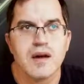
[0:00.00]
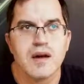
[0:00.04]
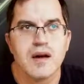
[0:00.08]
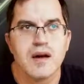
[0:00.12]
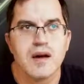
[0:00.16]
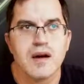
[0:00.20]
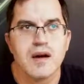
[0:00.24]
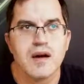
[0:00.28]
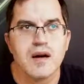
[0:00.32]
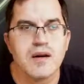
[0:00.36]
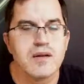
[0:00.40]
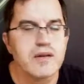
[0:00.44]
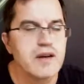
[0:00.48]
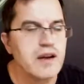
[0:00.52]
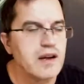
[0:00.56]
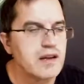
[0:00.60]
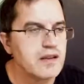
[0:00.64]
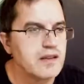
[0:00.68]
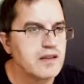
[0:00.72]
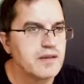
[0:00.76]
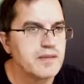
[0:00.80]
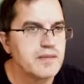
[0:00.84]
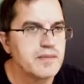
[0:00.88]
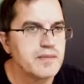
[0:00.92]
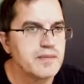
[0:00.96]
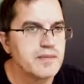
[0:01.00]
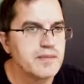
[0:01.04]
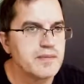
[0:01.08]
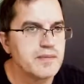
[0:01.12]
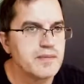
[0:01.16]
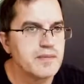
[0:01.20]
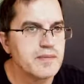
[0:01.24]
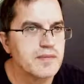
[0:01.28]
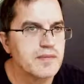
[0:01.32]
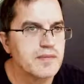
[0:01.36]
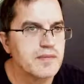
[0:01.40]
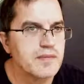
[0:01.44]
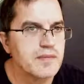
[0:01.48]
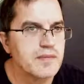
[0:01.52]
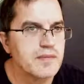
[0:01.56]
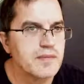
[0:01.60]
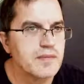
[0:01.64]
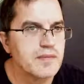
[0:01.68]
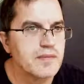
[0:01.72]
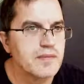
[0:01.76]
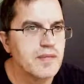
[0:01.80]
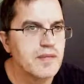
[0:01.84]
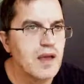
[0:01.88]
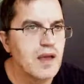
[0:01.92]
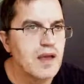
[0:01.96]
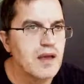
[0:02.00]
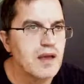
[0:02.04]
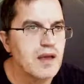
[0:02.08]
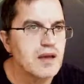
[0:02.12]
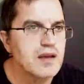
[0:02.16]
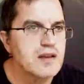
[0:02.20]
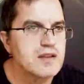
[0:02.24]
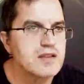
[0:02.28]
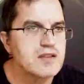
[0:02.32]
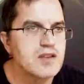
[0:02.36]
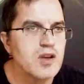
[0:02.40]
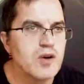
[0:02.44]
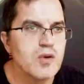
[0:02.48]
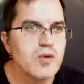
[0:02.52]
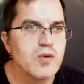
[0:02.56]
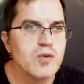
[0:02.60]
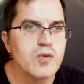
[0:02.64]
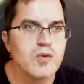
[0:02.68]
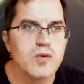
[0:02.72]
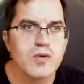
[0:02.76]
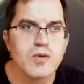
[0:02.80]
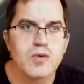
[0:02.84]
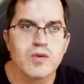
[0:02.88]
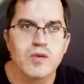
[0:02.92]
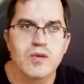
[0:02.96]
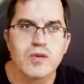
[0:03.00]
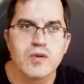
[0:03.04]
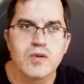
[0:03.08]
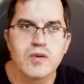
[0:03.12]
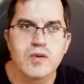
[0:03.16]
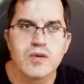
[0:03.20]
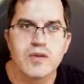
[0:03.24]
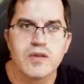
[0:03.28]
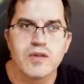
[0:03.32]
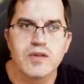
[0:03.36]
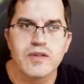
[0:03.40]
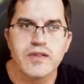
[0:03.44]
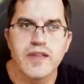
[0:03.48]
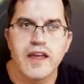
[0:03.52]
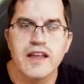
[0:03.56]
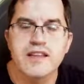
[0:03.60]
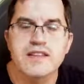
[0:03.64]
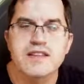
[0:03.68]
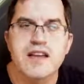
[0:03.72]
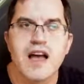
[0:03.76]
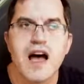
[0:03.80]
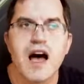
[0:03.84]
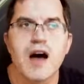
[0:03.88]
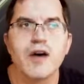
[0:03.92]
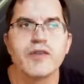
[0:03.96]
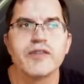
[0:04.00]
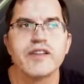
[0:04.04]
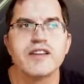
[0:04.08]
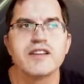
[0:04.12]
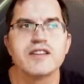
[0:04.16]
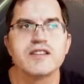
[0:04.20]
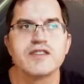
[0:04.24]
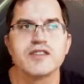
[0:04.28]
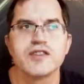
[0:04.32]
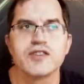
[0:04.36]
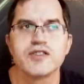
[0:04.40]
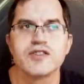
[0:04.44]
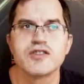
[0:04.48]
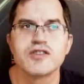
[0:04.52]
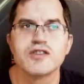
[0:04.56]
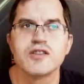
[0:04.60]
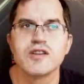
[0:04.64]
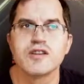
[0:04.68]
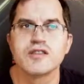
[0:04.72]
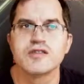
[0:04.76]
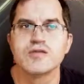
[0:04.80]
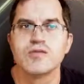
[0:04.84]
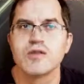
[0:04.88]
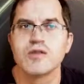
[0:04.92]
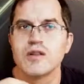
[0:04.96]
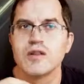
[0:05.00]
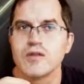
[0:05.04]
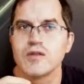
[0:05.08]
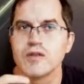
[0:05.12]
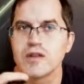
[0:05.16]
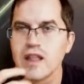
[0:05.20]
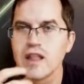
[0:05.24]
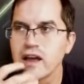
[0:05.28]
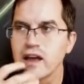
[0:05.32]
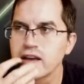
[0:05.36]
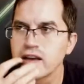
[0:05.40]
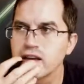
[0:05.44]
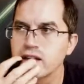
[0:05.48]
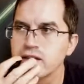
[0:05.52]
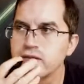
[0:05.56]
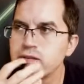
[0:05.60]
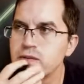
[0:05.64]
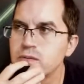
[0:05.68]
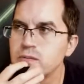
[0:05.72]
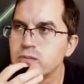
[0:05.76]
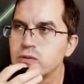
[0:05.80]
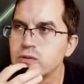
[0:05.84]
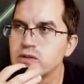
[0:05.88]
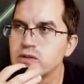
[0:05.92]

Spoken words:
All right. So that's how the insertion loss would look like if you put a